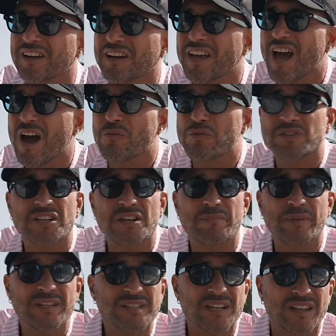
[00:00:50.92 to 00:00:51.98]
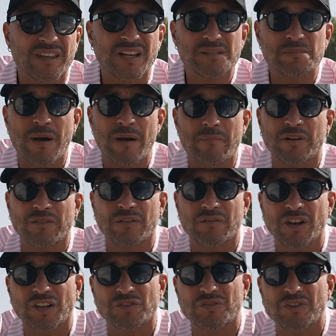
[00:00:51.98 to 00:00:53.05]
Yeah, I was in Ibiza. That's my birth of
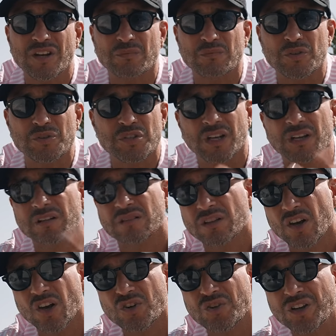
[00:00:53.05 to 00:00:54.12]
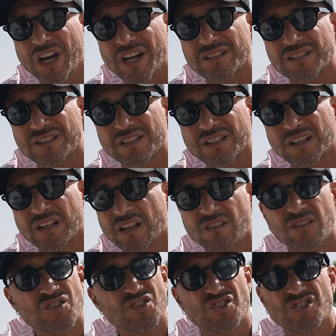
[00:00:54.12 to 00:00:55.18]
electronic music. Loco Dice.
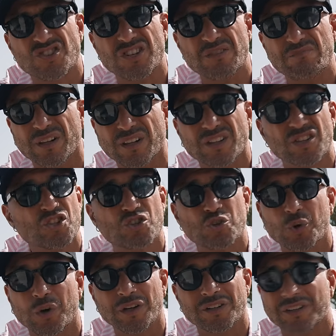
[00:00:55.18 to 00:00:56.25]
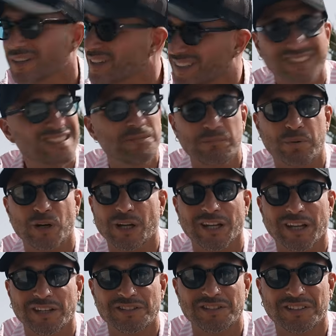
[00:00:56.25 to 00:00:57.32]
Simple, short,
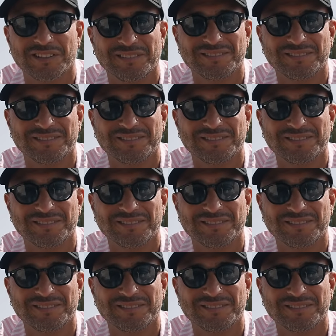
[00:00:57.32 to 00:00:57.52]
brilliant.